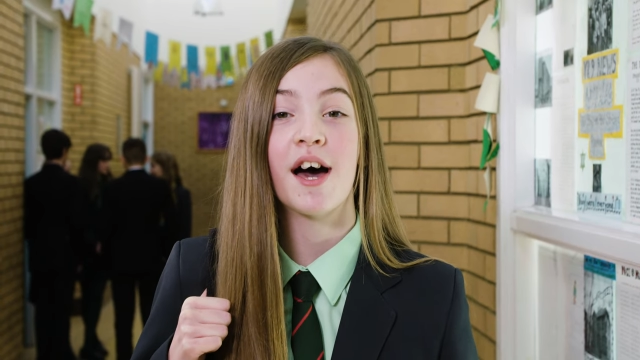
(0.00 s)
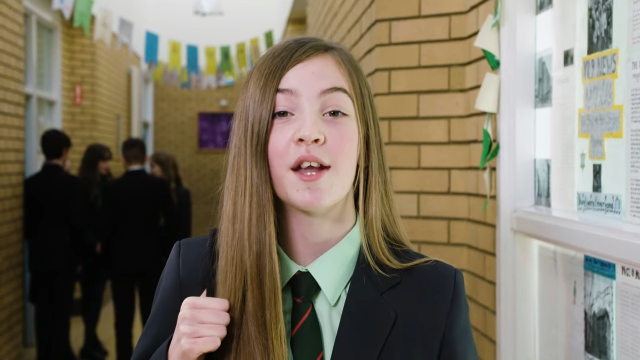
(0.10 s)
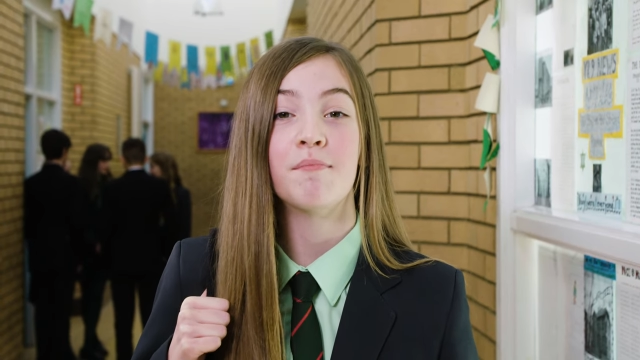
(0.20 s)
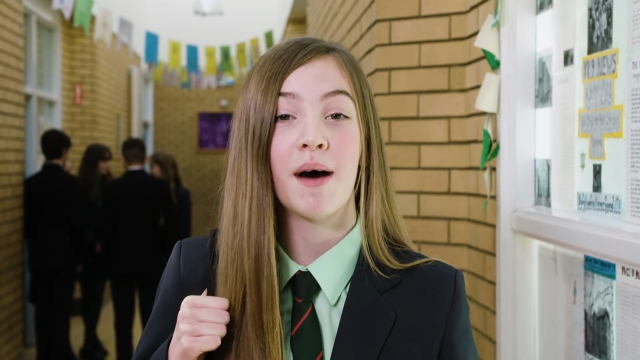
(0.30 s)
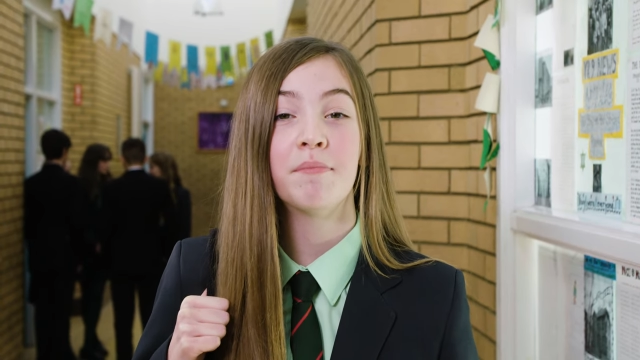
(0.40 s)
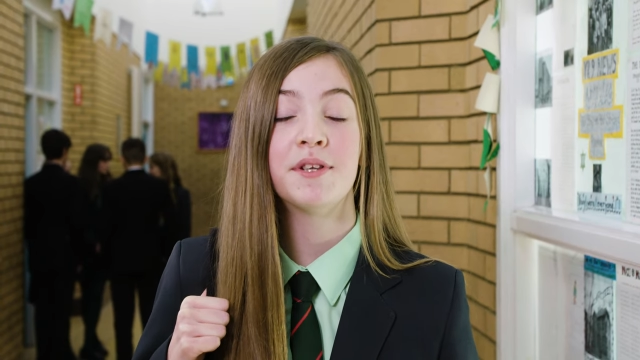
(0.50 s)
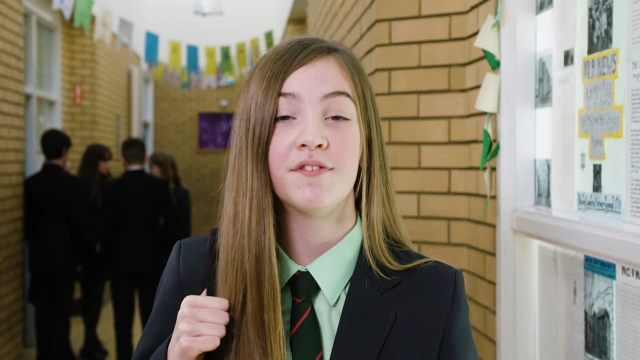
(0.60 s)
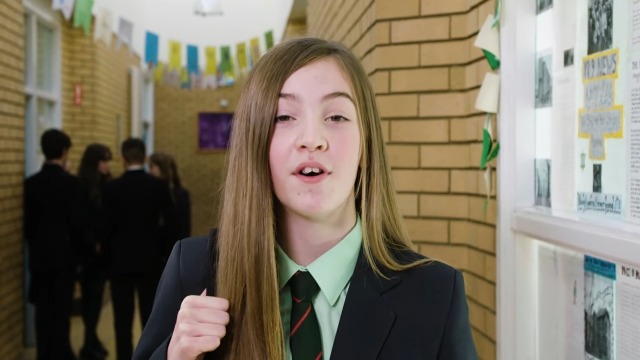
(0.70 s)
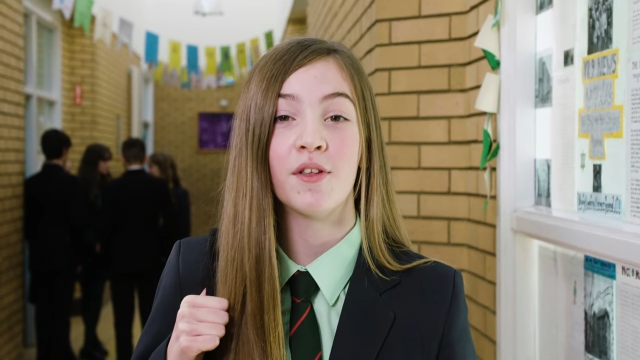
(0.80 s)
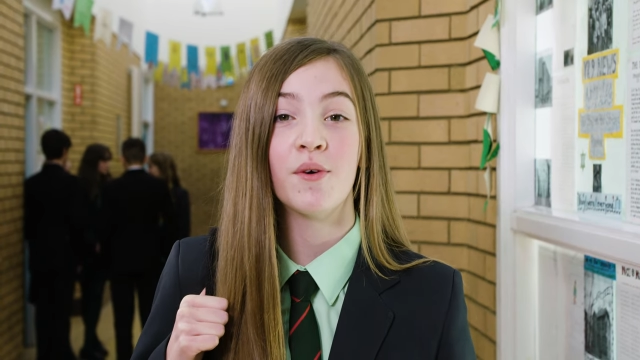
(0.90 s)
and a map to
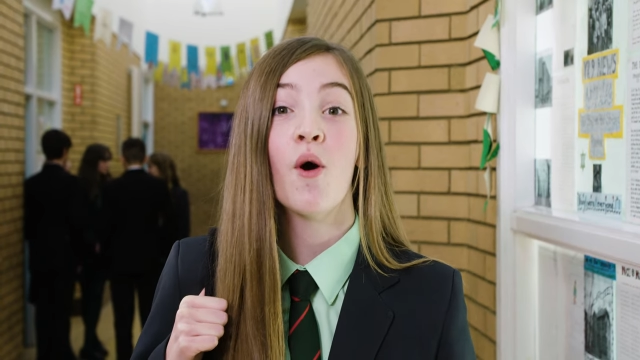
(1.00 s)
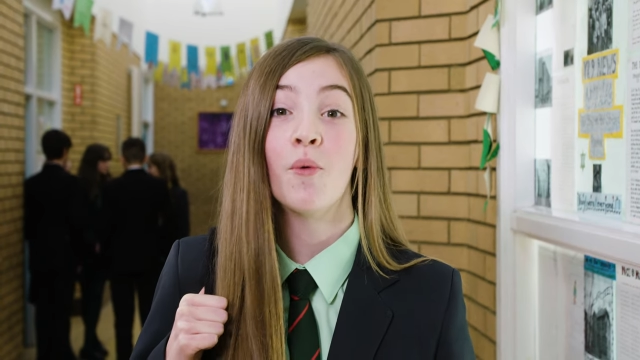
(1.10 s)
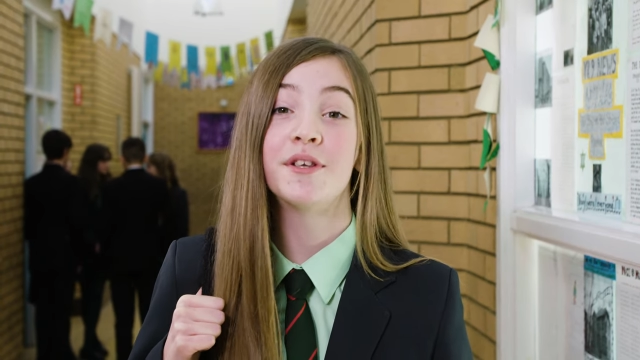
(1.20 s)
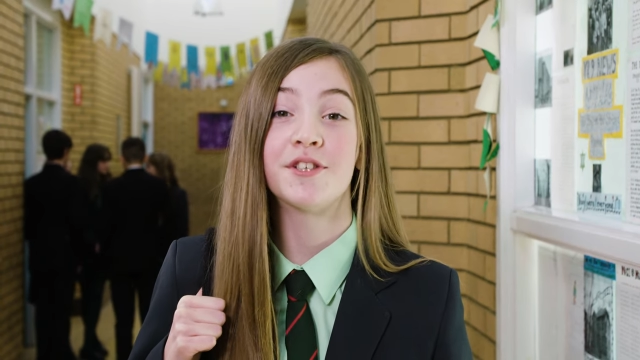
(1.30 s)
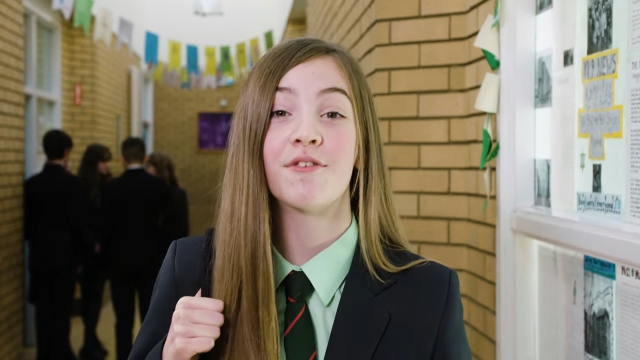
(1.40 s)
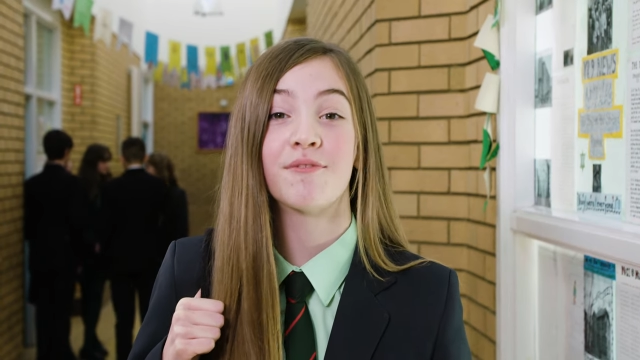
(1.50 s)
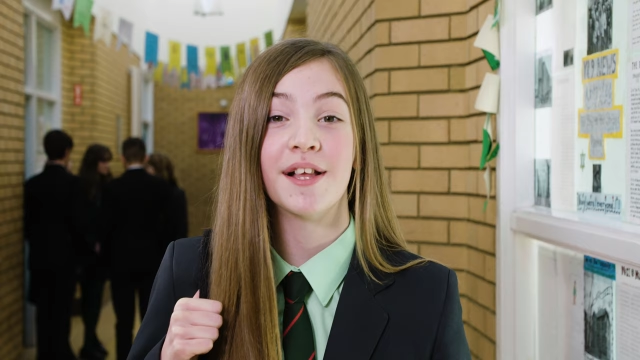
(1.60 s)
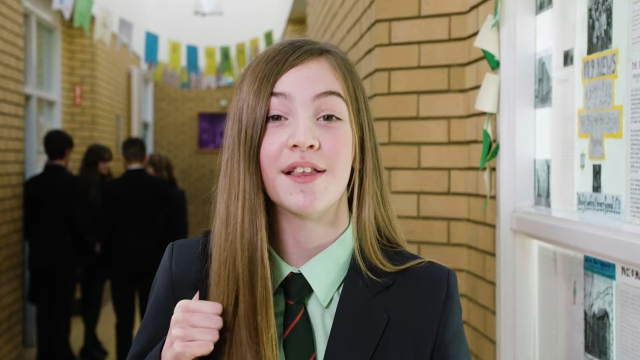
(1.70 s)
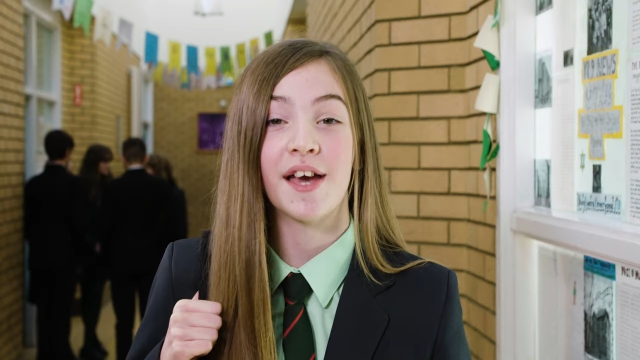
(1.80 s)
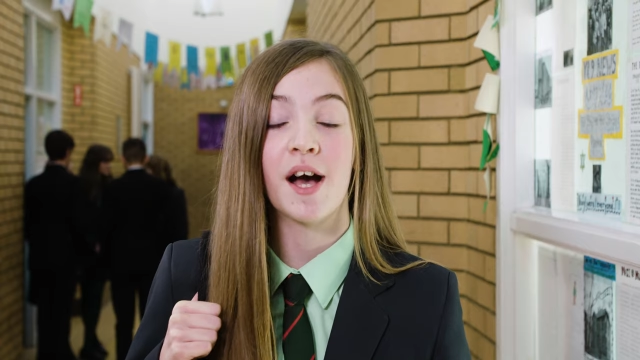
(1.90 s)
follow, which are really